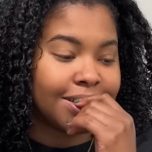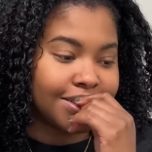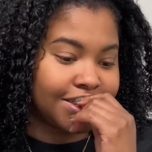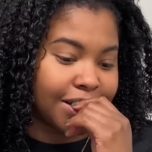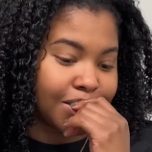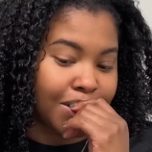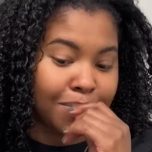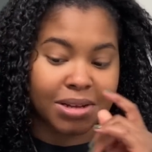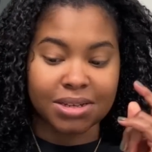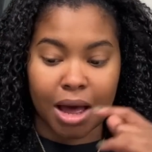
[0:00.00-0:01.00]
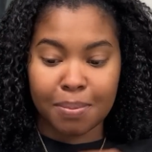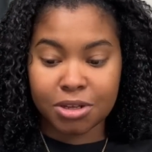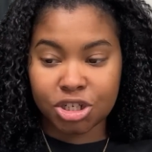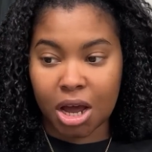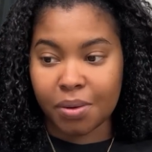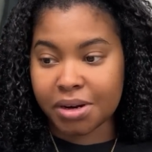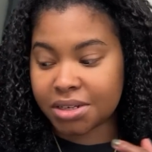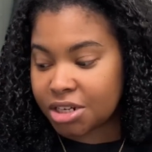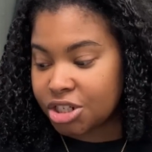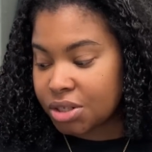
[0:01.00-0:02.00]
So I'm about to hop in the shower
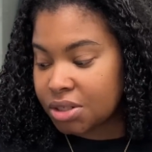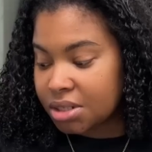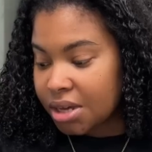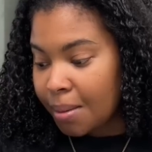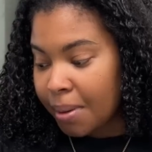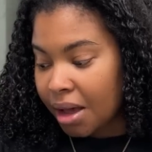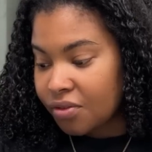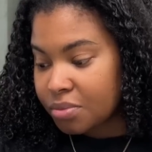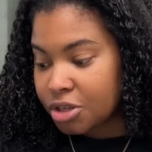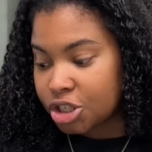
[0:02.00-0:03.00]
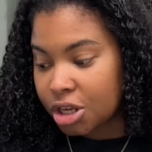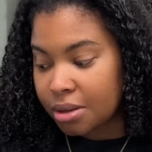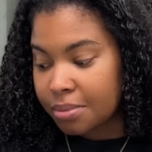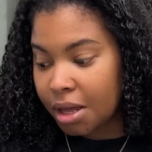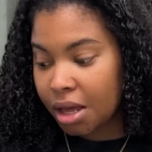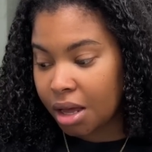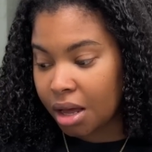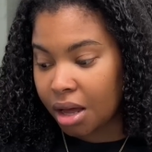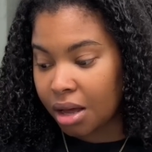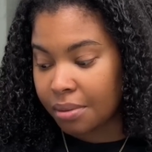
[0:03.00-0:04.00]
because I just got back from the gym.
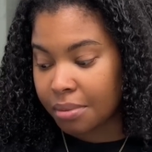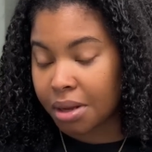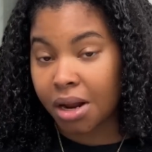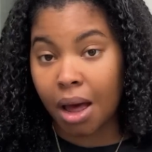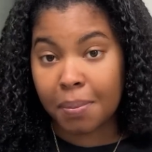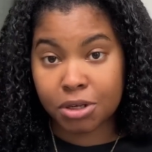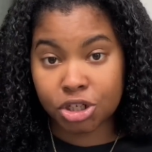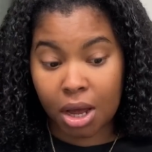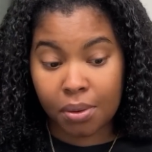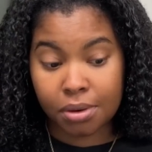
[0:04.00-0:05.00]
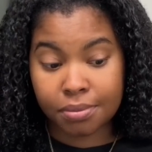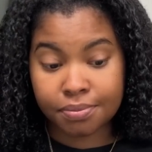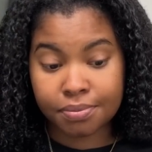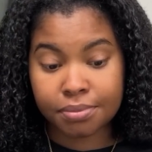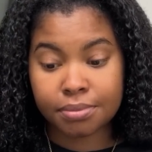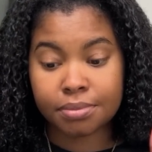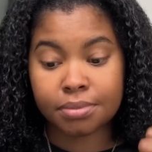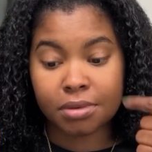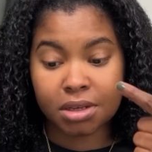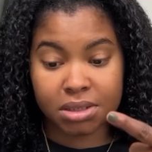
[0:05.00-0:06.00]
Um, I'm gonna hop in the shower,
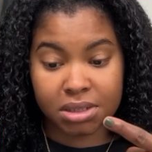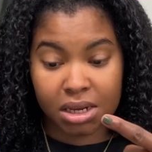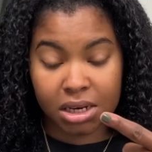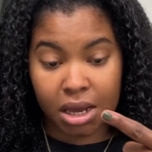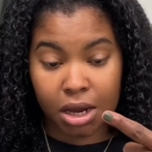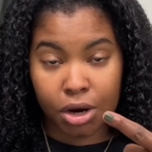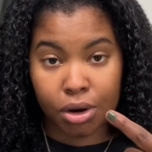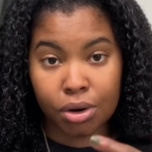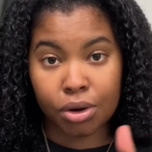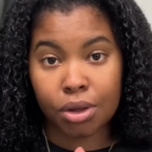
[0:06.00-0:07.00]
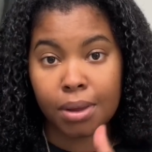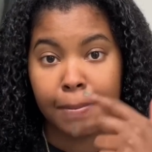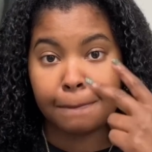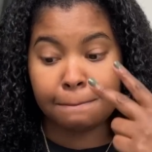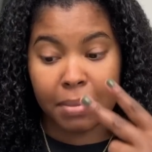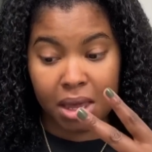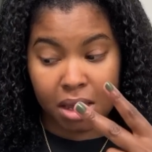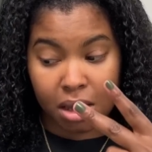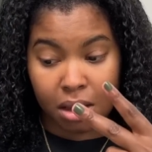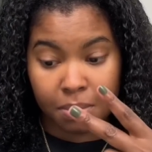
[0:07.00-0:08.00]
skincare,
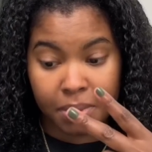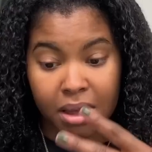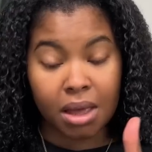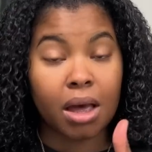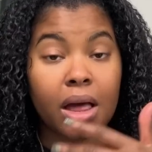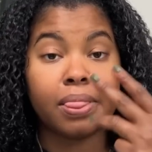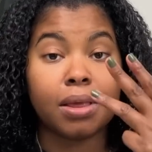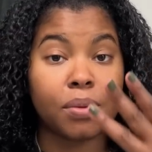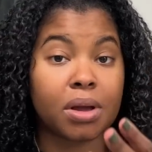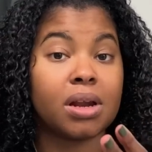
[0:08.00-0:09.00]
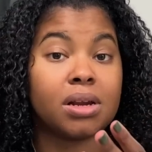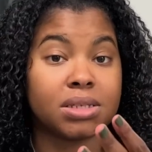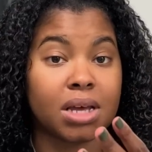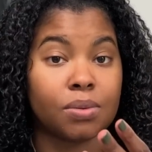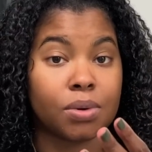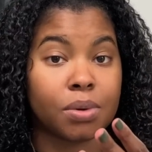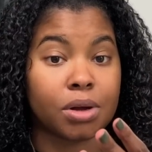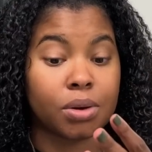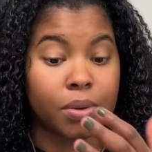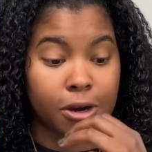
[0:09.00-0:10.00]
makeup, and then we're gonna decide what we're
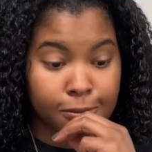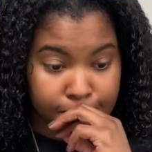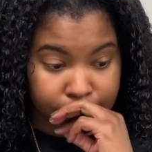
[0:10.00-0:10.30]
gonna wear.